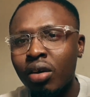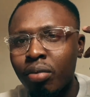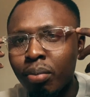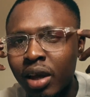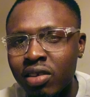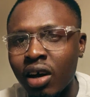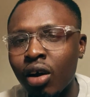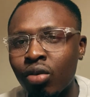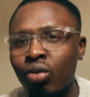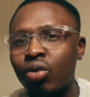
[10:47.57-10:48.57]

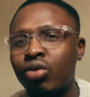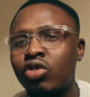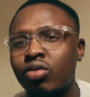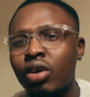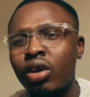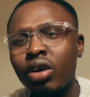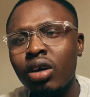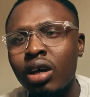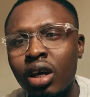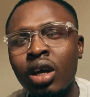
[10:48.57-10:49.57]
mental
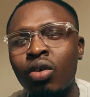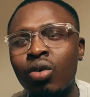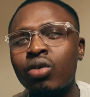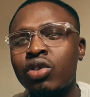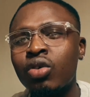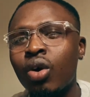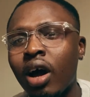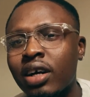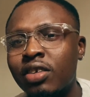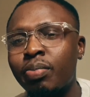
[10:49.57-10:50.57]
growth in all
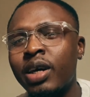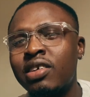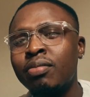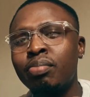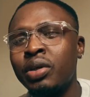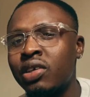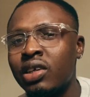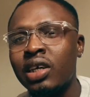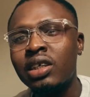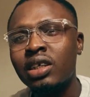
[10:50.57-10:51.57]
aspects in
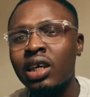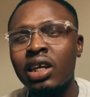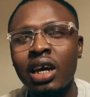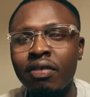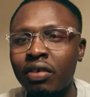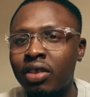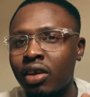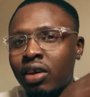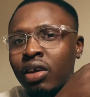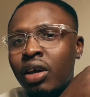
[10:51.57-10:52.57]
business and
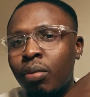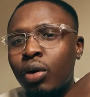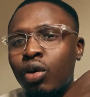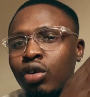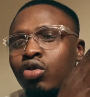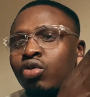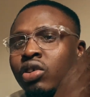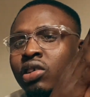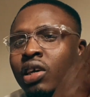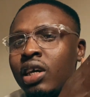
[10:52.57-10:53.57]
everything, because you
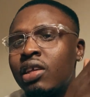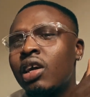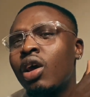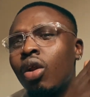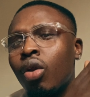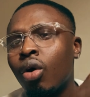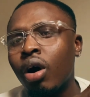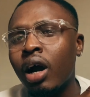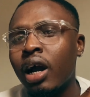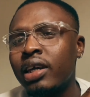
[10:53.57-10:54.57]
stayed
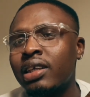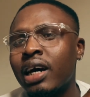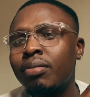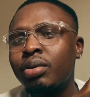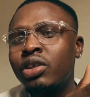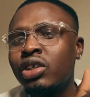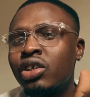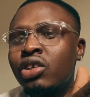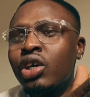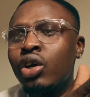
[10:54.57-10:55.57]
longer in that
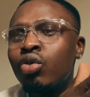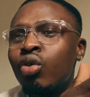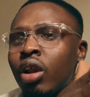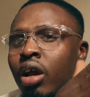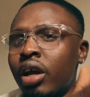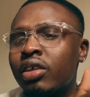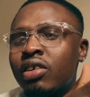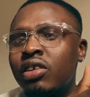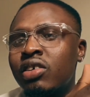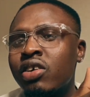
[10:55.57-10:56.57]
business, you learned
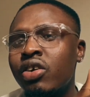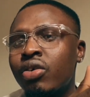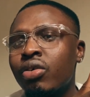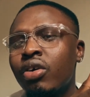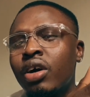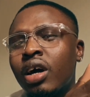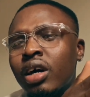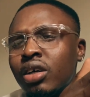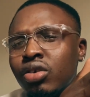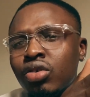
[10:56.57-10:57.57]
the skill,
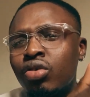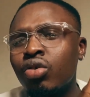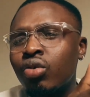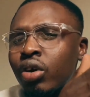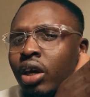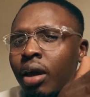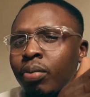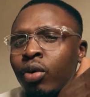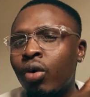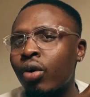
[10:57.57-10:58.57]
and you
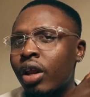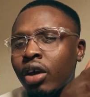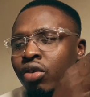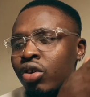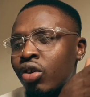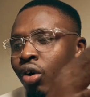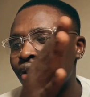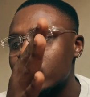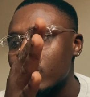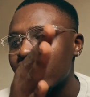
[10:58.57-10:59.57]
kept going and you did
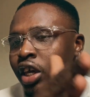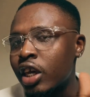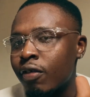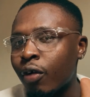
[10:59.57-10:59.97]
not give